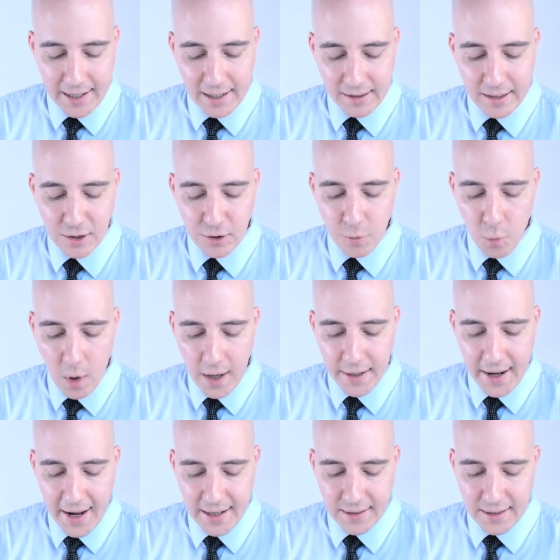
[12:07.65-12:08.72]
and at least
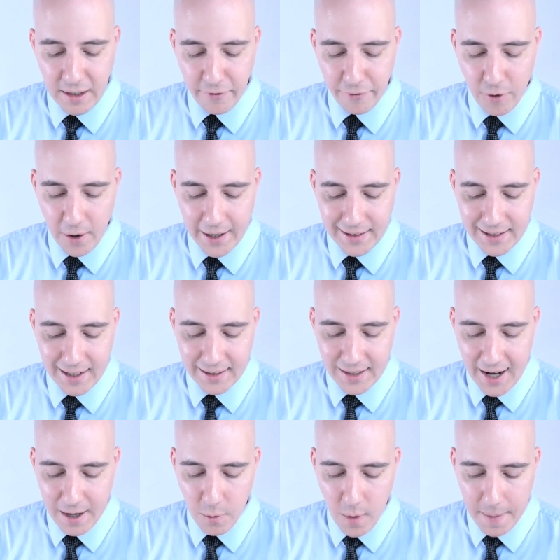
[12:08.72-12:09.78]
1 AT-4
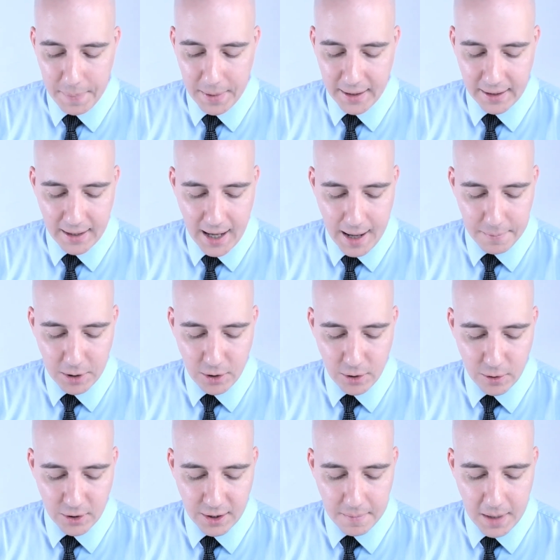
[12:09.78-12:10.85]
anti-tank weapon in common
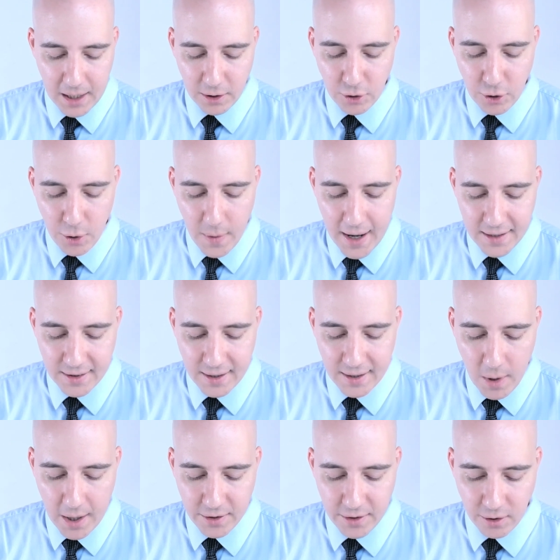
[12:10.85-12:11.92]
use among U.S.
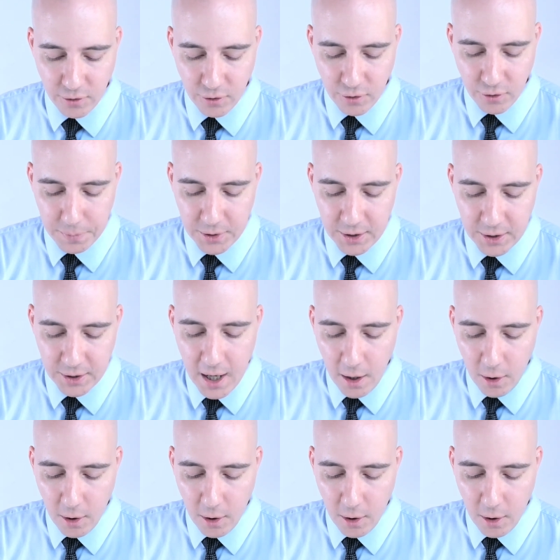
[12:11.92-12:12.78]
and Western troops,